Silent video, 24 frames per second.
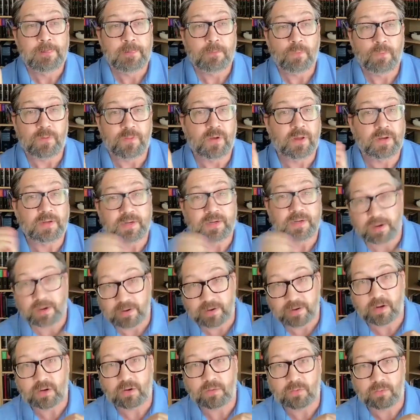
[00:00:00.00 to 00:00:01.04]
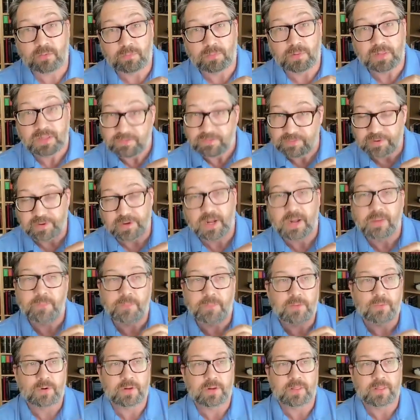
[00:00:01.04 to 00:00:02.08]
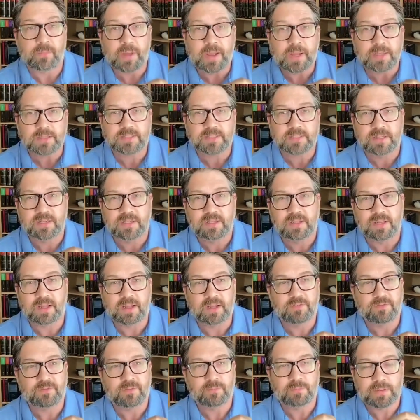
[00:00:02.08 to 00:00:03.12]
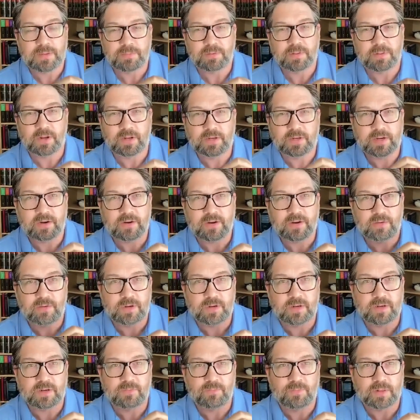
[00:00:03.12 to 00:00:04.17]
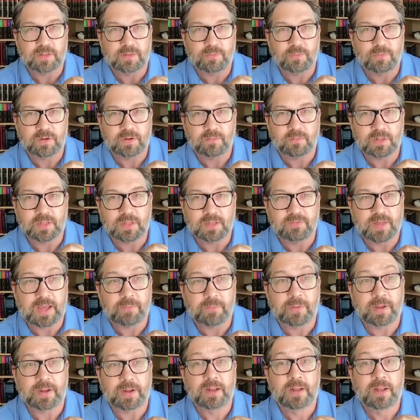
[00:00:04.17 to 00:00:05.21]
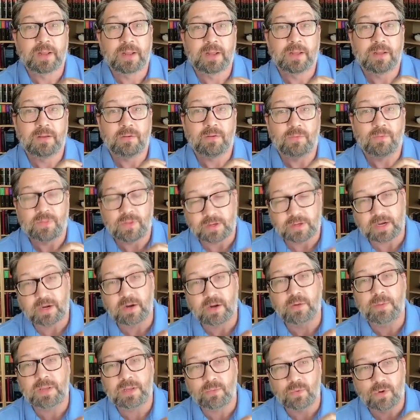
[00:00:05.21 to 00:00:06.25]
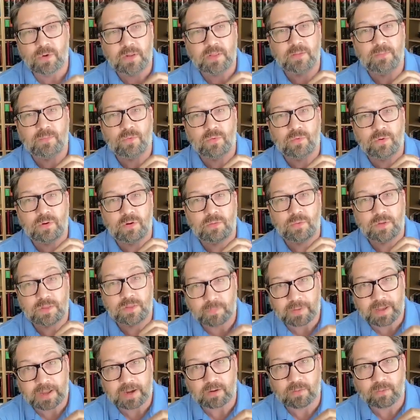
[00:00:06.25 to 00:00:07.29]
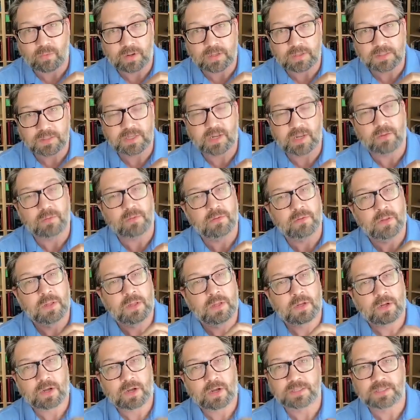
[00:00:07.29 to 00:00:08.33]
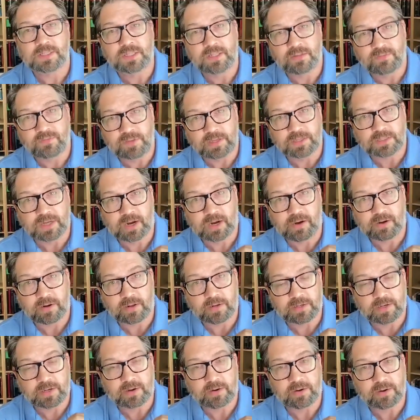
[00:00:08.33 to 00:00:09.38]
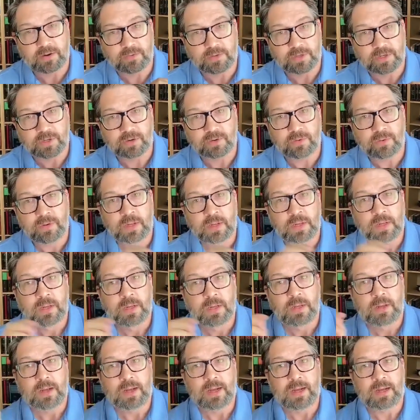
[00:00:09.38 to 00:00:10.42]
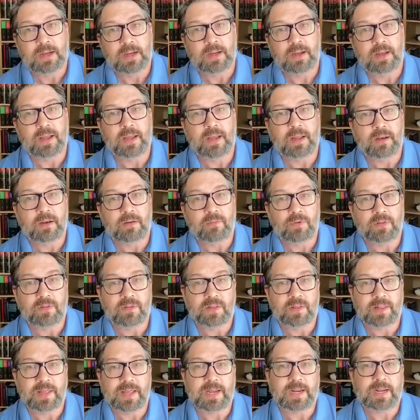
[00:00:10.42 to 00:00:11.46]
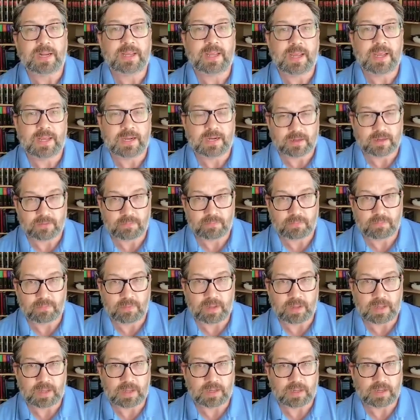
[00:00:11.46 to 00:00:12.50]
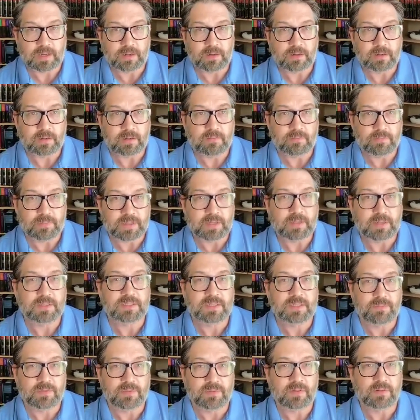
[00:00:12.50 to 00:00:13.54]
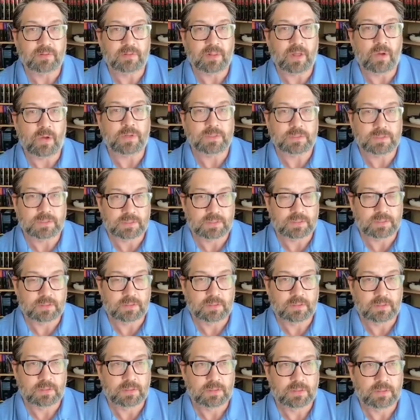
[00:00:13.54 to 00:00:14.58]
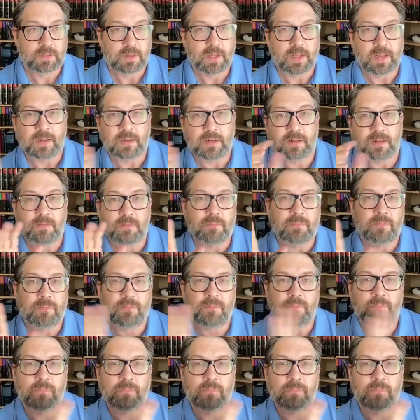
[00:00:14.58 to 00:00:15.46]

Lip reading: With Ontario, believe it or not, being one of the best, people in Ontario wouldn't believe that, but with Ontario being one of the better ones. Now, cost of living is higher in Ontario too, and with Atlantic Canada and being some of the lowest, and the